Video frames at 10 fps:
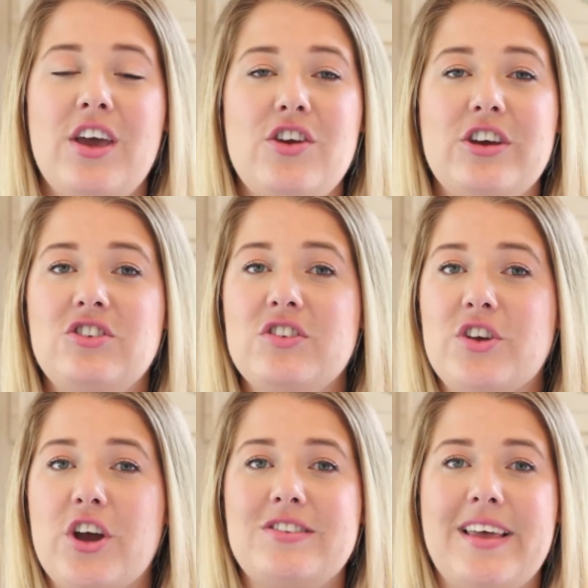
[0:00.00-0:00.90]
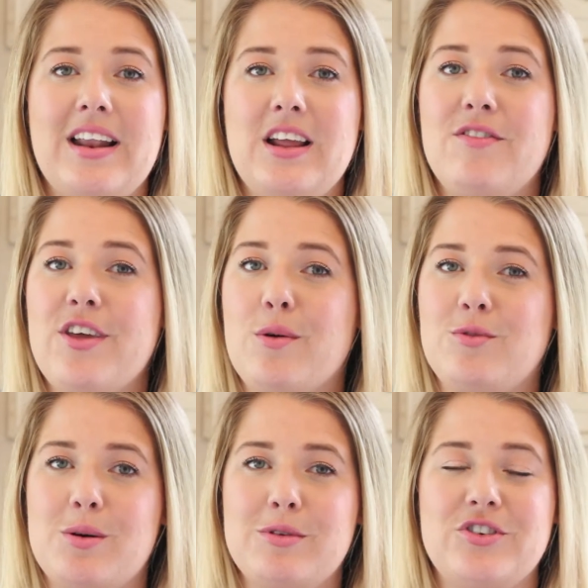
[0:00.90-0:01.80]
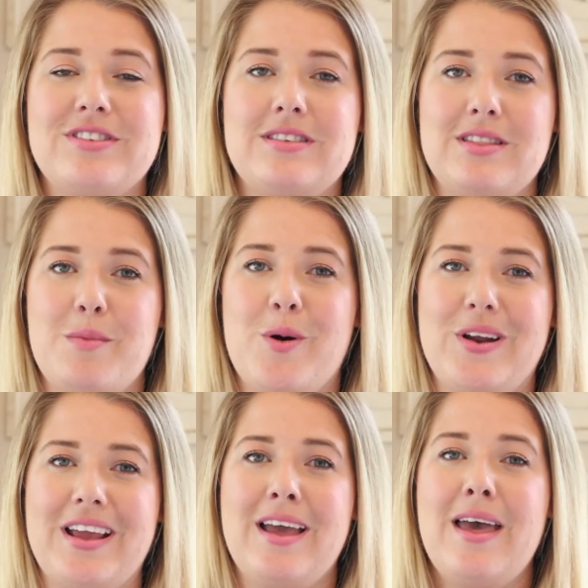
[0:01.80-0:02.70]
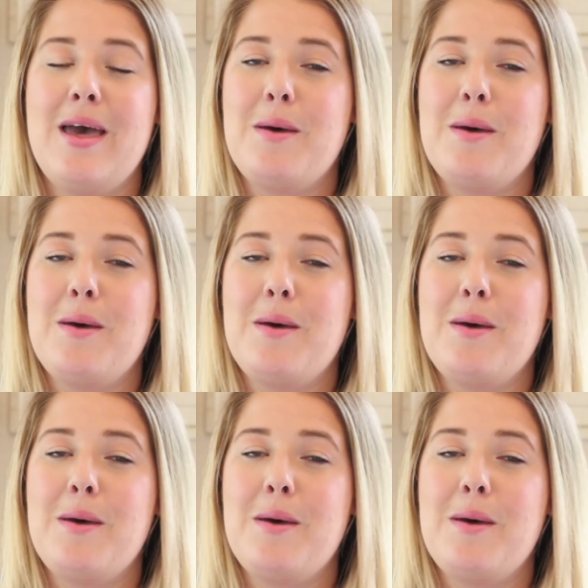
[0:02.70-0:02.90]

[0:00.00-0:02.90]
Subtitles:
You can just go to any of the optometrists in the morning,